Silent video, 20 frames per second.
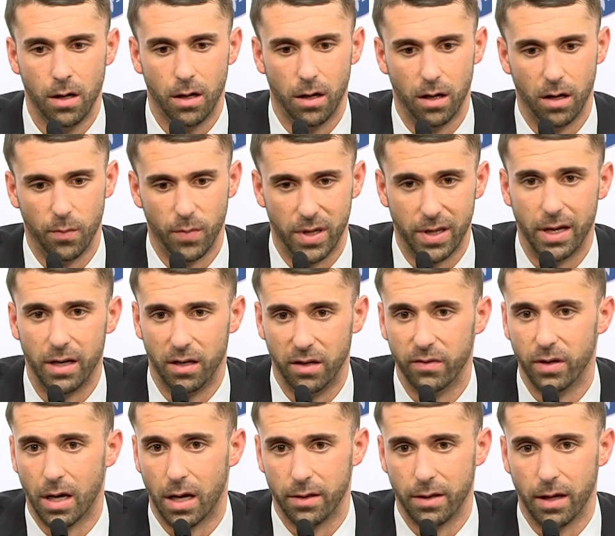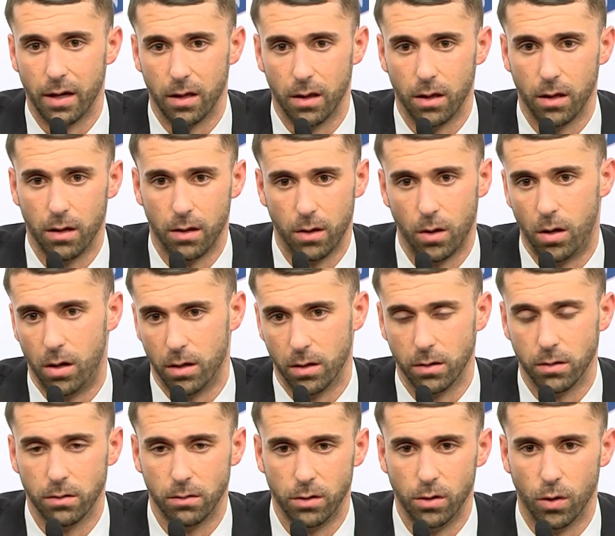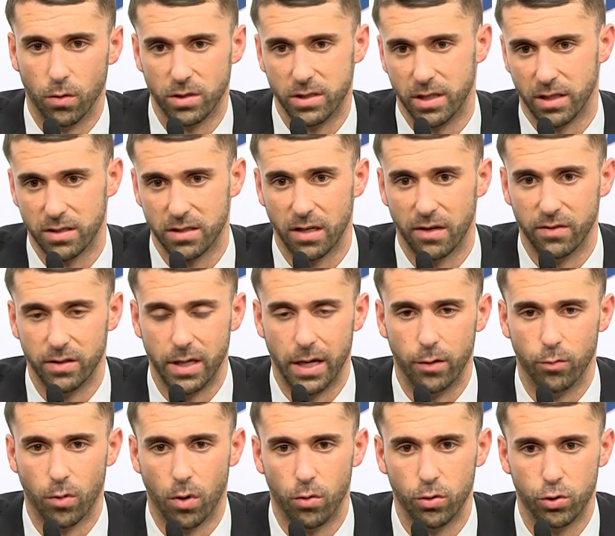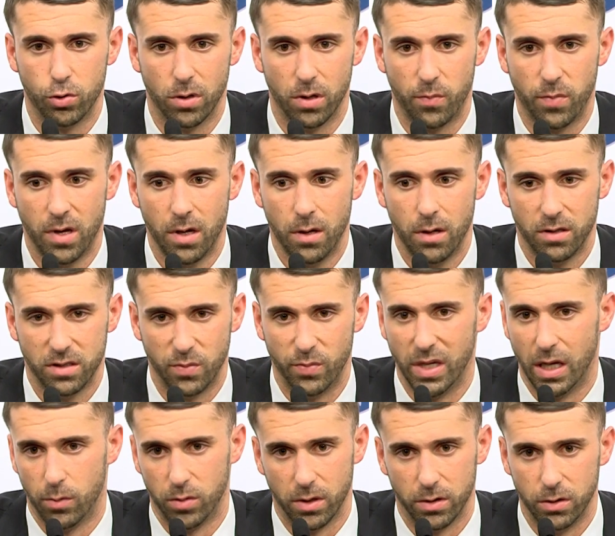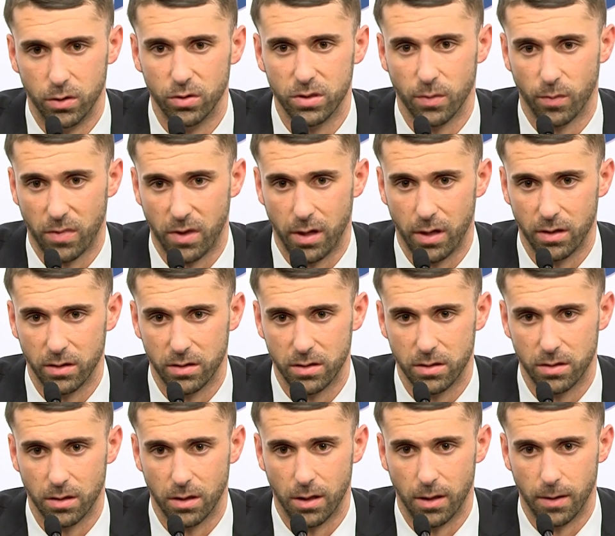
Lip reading: and then even on that long, you know, 6-7 day road trip, to be able to do some things,